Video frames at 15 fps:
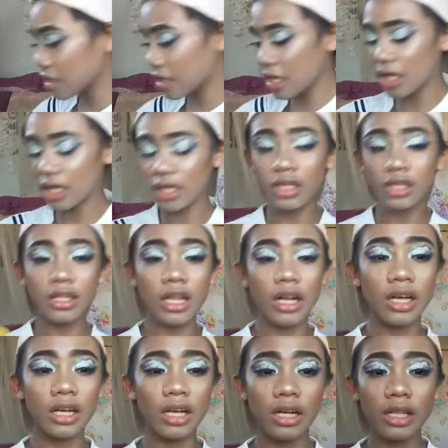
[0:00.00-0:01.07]
niya
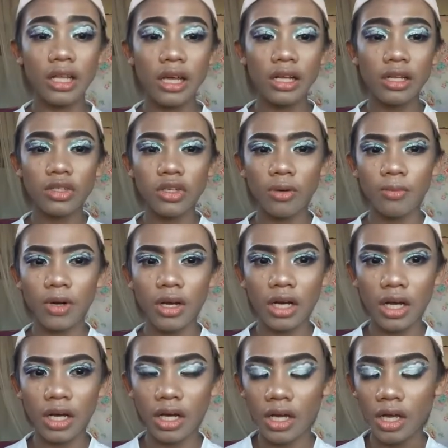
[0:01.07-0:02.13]
talaga dahil sobrang
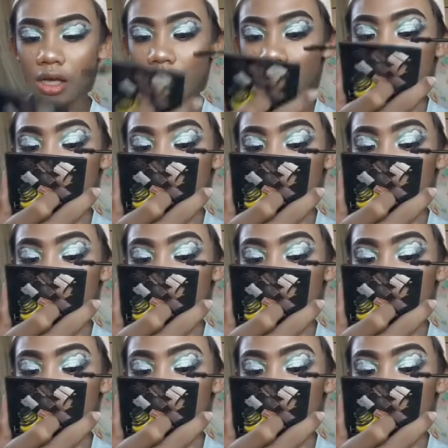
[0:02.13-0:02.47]
laki.